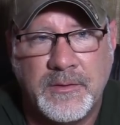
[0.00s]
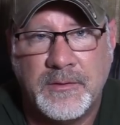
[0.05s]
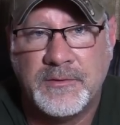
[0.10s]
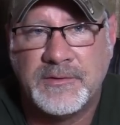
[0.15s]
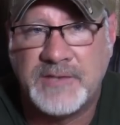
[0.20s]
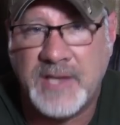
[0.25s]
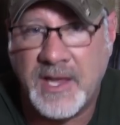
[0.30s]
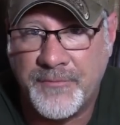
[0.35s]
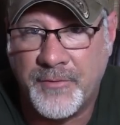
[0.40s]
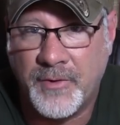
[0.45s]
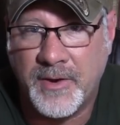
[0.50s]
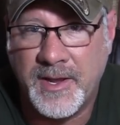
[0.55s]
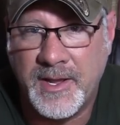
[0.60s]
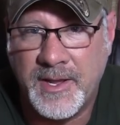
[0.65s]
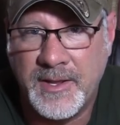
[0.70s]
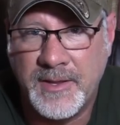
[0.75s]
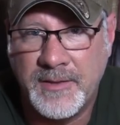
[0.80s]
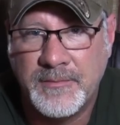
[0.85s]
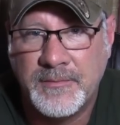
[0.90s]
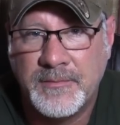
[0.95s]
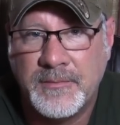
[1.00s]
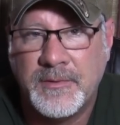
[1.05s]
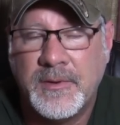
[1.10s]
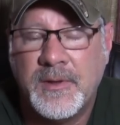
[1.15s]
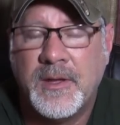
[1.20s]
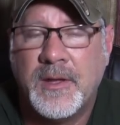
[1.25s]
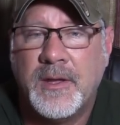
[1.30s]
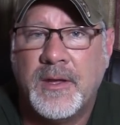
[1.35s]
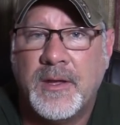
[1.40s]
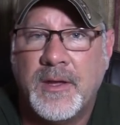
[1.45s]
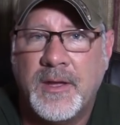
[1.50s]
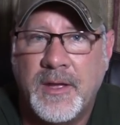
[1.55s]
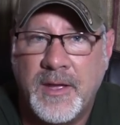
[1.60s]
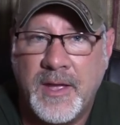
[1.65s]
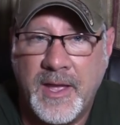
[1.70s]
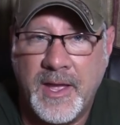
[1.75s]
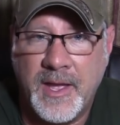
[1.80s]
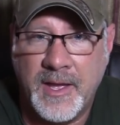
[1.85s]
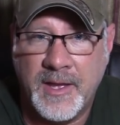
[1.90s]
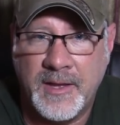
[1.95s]
Safeway,
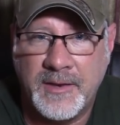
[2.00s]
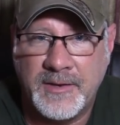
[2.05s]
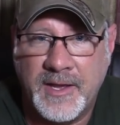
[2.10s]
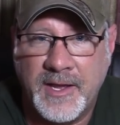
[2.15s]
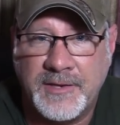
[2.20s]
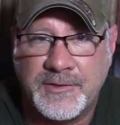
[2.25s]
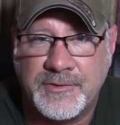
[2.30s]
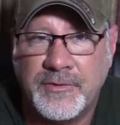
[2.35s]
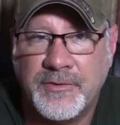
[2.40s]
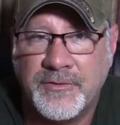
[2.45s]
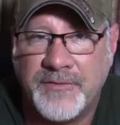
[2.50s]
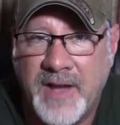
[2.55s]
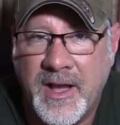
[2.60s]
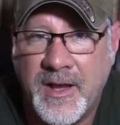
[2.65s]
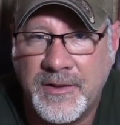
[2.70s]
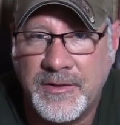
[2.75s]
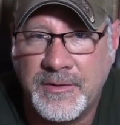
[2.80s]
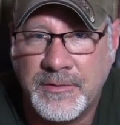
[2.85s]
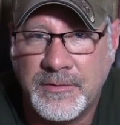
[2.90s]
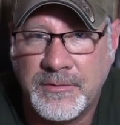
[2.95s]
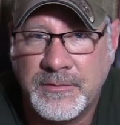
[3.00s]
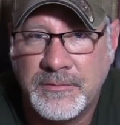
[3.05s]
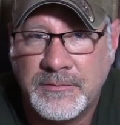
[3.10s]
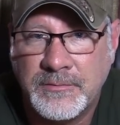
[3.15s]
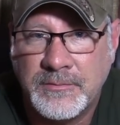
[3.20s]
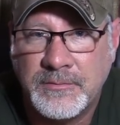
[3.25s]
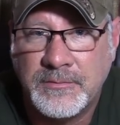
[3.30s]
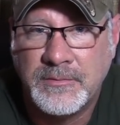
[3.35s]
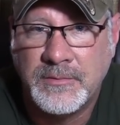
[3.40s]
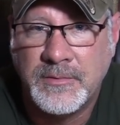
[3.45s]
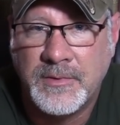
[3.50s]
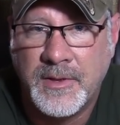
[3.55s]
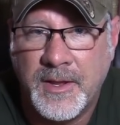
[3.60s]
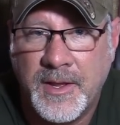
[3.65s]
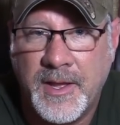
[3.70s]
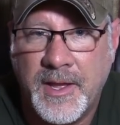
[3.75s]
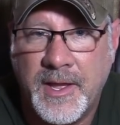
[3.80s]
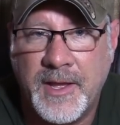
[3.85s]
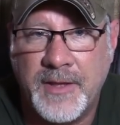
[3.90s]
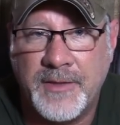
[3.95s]
and a True Value,
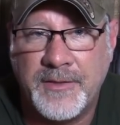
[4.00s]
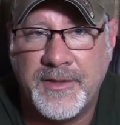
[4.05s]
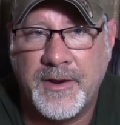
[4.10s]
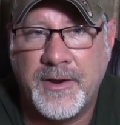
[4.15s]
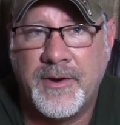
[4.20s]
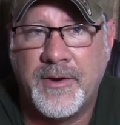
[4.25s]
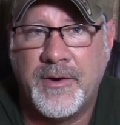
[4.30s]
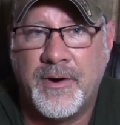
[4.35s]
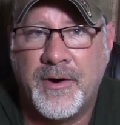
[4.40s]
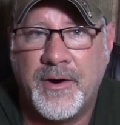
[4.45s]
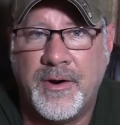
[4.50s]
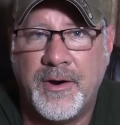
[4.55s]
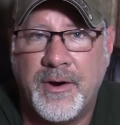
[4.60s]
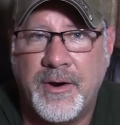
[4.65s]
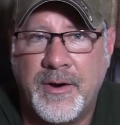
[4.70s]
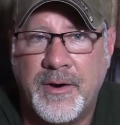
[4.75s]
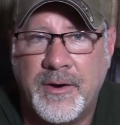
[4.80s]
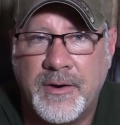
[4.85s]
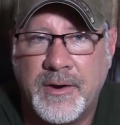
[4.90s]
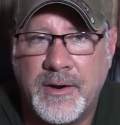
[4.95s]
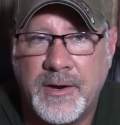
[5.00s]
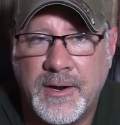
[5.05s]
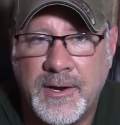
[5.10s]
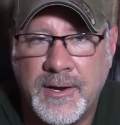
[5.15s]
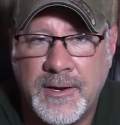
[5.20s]
and there are